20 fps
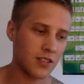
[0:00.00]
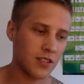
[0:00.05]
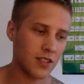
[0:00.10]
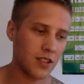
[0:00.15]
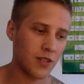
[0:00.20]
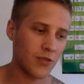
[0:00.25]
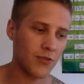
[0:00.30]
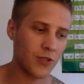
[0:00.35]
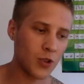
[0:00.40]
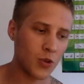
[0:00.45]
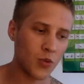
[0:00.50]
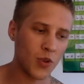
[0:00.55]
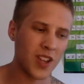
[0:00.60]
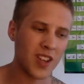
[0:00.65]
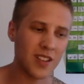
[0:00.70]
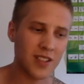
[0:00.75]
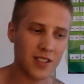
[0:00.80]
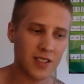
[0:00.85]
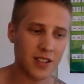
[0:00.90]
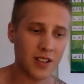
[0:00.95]
a few
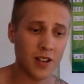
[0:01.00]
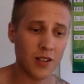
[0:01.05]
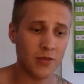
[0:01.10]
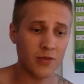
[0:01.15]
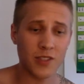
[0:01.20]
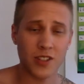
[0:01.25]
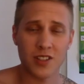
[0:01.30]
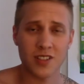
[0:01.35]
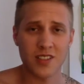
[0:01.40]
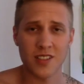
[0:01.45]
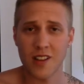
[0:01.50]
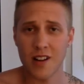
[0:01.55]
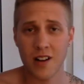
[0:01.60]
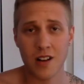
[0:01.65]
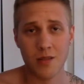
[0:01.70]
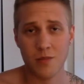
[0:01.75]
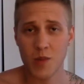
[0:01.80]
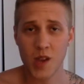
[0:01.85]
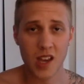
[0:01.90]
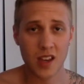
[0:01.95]
weeks of just
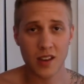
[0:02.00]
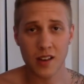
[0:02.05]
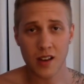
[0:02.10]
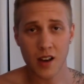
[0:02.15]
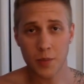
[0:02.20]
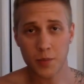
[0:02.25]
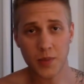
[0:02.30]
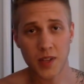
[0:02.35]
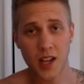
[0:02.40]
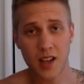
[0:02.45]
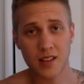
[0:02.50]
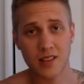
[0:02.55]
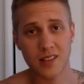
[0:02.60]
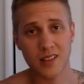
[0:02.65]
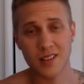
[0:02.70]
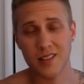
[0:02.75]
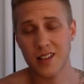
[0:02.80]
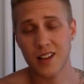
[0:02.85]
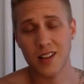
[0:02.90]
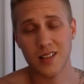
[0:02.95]
not making updates,
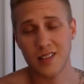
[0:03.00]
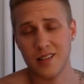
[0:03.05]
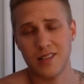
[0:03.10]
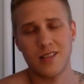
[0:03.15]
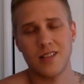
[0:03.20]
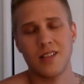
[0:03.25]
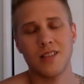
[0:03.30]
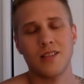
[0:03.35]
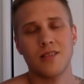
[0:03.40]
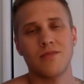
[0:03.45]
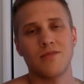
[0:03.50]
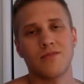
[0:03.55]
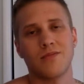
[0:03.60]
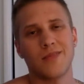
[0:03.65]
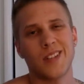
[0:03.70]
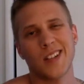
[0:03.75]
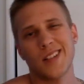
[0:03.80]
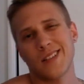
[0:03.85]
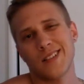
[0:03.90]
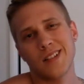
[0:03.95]
because I just didn't
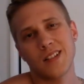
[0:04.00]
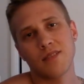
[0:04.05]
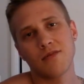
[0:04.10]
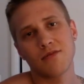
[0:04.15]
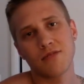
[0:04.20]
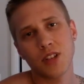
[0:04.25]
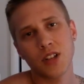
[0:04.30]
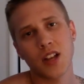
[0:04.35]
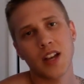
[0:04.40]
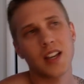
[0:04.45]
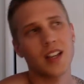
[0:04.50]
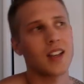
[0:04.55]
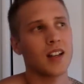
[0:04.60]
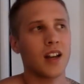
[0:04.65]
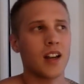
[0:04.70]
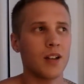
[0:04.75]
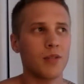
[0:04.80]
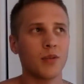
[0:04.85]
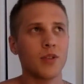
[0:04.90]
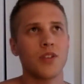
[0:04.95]
feel like it. I
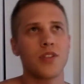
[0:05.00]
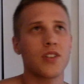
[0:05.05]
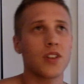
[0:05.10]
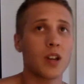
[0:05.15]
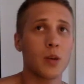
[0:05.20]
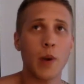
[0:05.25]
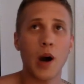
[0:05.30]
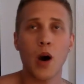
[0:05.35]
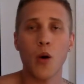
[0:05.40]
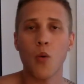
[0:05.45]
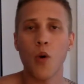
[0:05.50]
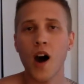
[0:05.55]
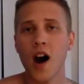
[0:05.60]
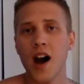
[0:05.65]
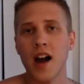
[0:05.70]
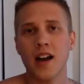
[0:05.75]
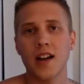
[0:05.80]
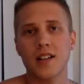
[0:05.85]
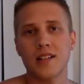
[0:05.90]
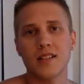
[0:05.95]
didn't really think about
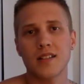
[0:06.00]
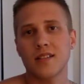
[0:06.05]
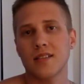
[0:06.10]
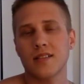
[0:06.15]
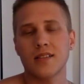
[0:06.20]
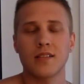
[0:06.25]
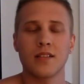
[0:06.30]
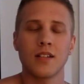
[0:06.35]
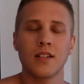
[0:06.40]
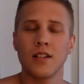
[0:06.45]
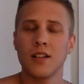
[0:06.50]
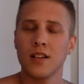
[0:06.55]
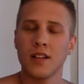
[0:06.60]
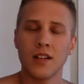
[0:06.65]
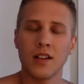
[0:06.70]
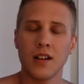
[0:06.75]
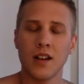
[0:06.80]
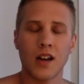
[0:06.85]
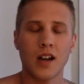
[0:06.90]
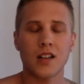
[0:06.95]
why. I just
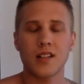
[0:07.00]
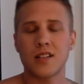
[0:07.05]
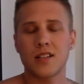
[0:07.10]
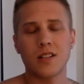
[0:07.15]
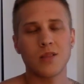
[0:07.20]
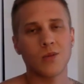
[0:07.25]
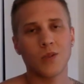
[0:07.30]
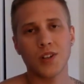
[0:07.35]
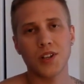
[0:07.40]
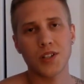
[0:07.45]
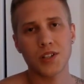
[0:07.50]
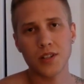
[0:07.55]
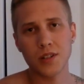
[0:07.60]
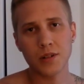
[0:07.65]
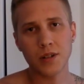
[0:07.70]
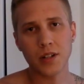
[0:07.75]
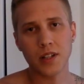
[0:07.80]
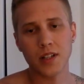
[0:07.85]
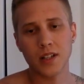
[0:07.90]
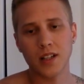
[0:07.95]
didn't want to
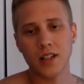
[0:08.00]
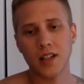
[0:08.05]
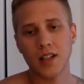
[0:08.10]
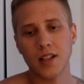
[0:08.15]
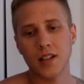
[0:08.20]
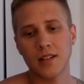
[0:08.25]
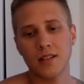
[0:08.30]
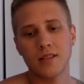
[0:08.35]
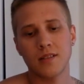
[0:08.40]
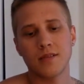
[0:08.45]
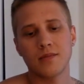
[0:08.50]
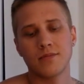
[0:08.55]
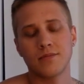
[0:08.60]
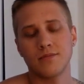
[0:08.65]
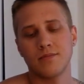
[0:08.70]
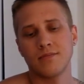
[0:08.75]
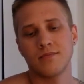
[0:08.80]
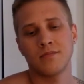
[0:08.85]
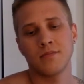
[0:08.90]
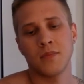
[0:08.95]
do it, and
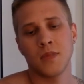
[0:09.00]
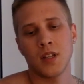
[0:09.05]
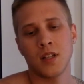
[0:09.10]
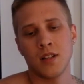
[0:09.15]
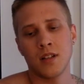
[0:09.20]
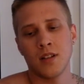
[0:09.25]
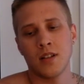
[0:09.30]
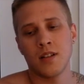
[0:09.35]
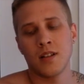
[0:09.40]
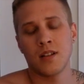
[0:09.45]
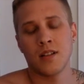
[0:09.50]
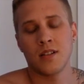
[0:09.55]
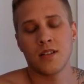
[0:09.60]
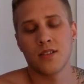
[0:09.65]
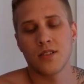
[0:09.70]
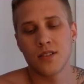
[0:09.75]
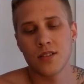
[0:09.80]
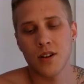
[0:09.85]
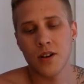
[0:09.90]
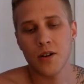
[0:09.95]

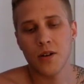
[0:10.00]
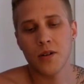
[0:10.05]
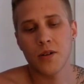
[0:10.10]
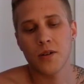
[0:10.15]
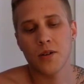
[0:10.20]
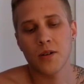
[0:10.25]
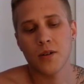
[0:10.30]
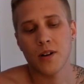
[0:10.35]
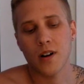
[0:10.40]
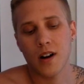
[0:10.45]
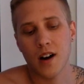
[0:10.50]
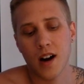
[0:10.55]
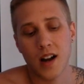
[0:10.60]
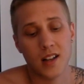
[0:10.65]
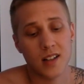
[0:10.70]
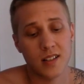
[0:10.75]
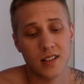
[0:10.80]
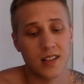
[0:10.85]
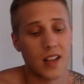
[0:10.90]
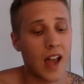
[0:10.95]
so I
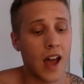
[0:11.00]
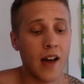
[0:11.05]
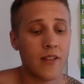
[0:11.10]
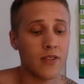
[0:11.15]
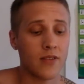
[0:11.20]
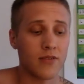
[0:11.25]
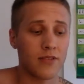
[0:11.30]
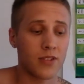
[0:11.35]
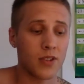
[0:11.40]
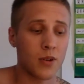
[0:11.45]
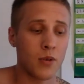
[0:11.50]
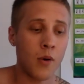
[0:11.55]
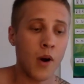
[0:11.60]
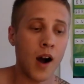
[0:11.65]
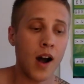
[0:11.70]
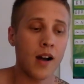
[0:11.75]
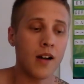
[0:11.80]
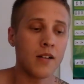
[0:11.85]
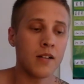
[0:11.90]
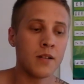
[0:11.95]
just haven't for a
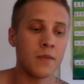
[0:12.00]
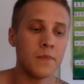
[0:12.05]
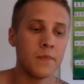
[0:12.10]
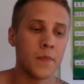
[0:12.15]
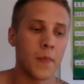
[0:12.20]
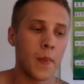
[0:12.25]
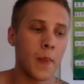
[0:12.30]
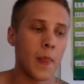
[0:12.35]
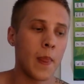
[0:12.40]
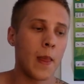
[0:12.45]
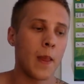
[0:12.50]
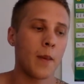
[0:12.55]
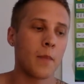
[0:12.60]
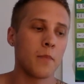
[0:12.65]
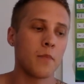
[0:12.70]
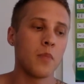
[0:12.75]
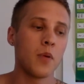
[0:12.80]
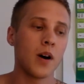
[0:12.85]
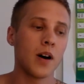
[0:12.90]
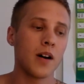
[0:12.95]
while.
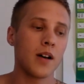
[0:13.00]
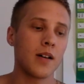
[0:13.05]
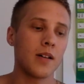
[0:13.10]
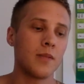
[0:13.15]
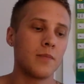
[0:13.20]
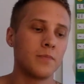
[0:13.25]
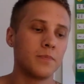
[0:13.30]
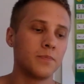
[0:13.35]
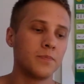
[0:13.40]
But